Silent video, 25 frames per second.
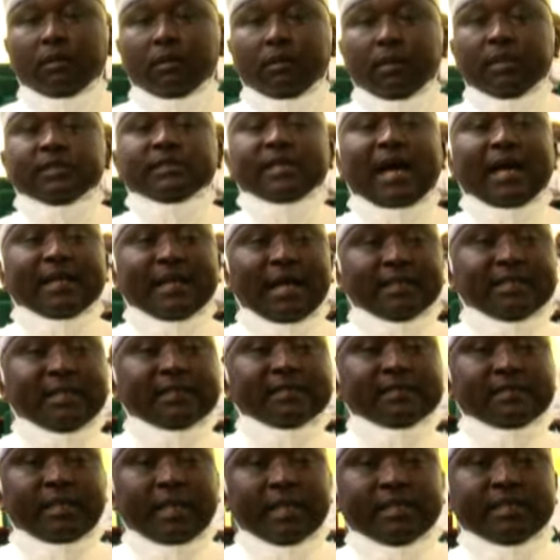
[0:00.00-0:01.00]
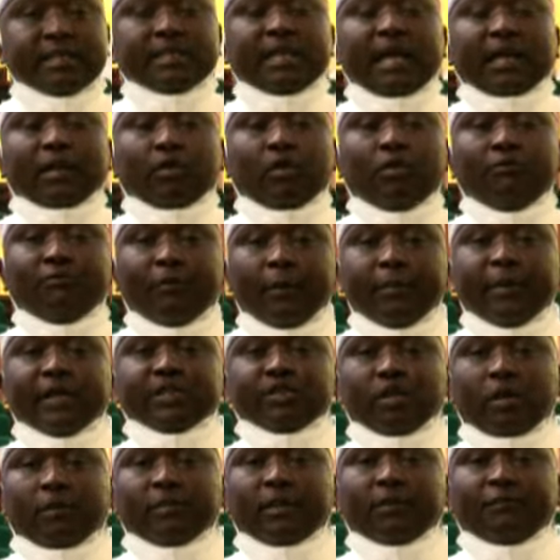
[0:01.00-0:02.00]
is an attestation and
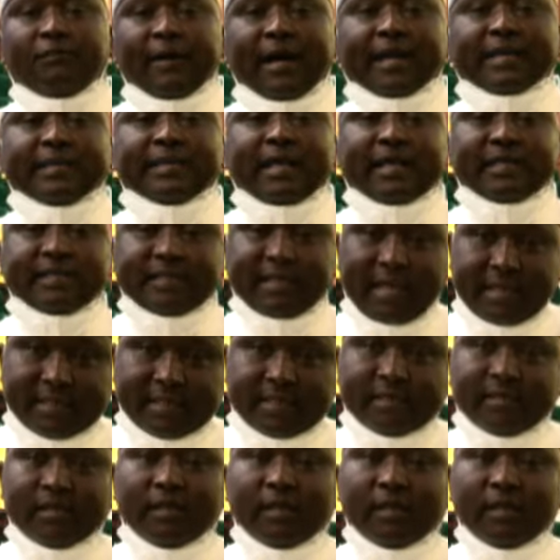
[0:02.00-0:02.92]
confirmation of the fact that, yes,